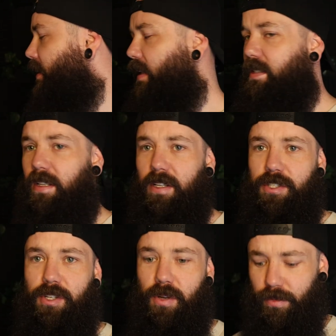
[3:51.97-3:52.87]
think that's going
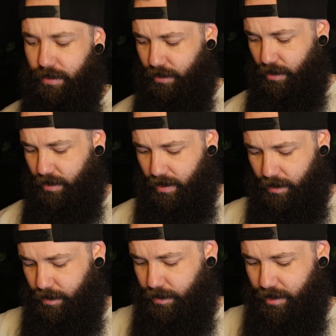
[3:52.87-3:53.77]
to show through the
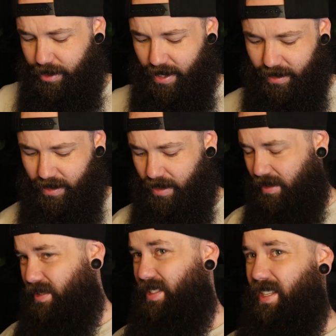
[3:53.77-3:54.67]
projector
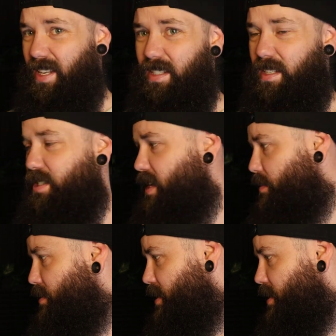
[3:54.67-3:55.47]
because it is a cheap